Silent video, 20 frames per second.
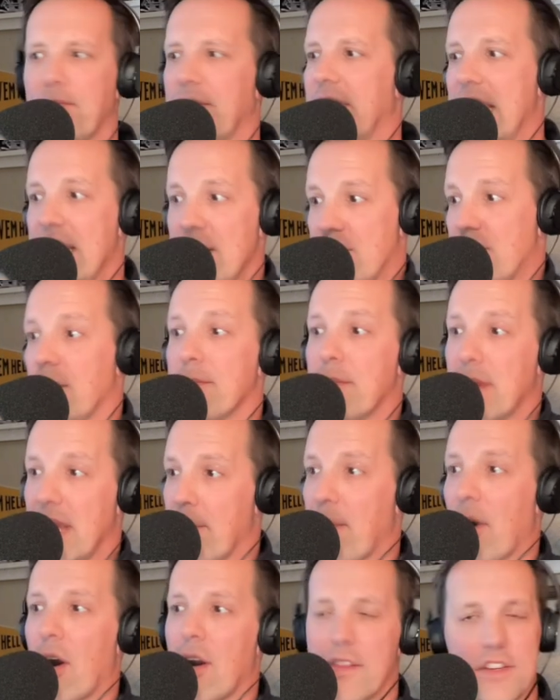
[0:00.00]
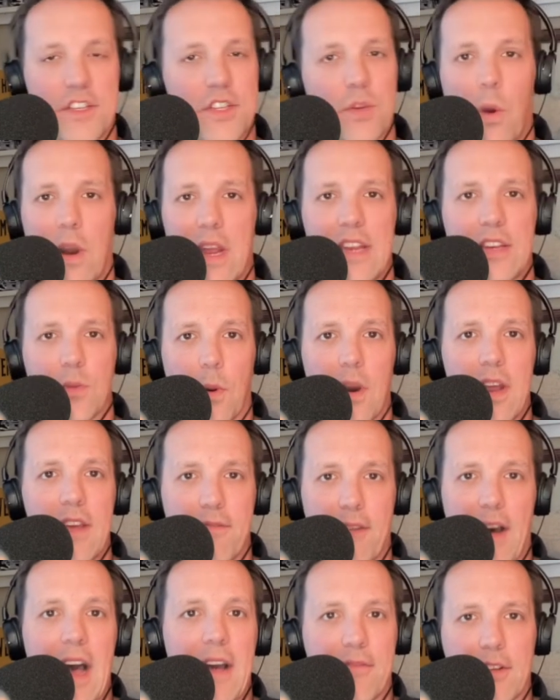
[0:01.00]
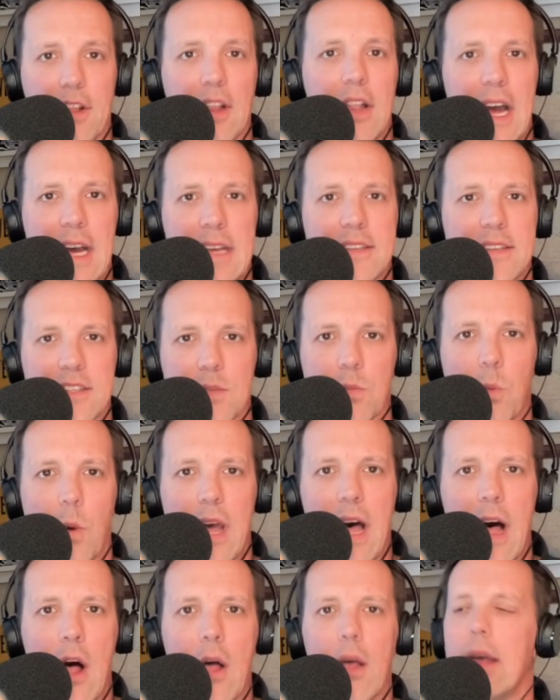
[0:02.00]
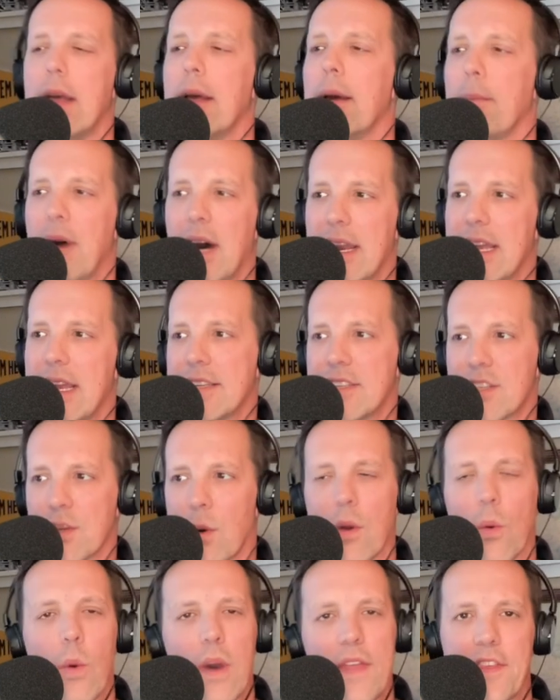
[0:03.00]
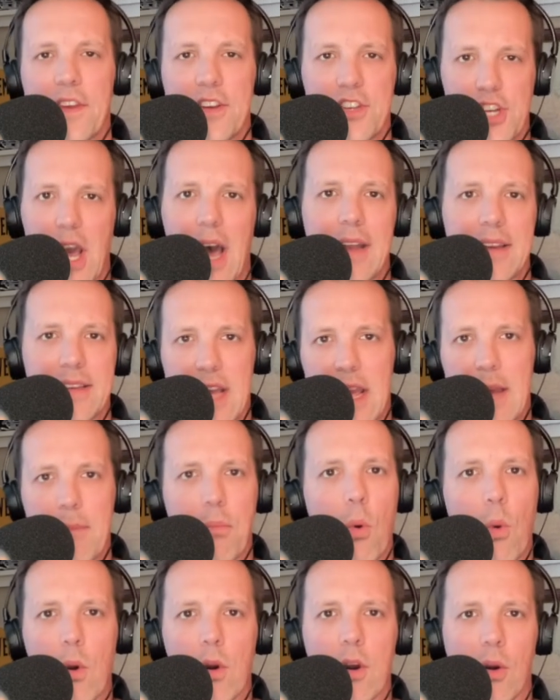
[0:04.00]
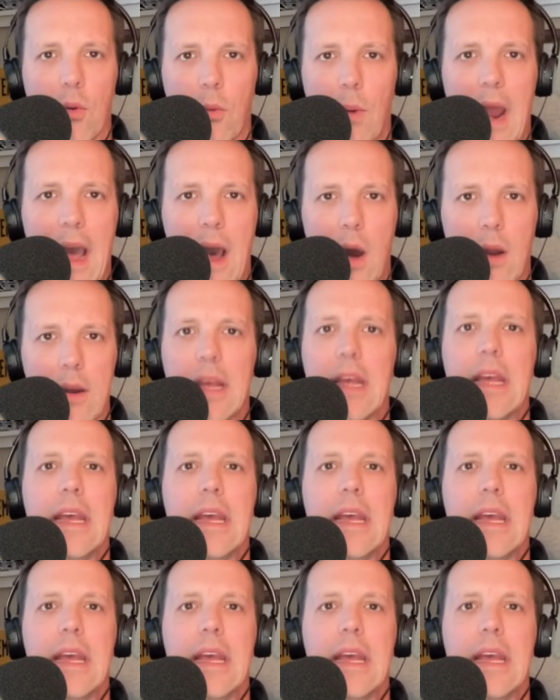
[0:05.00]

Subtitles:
He should be a part of the 2025 class as well, but he sort of went the Jonte Porter route,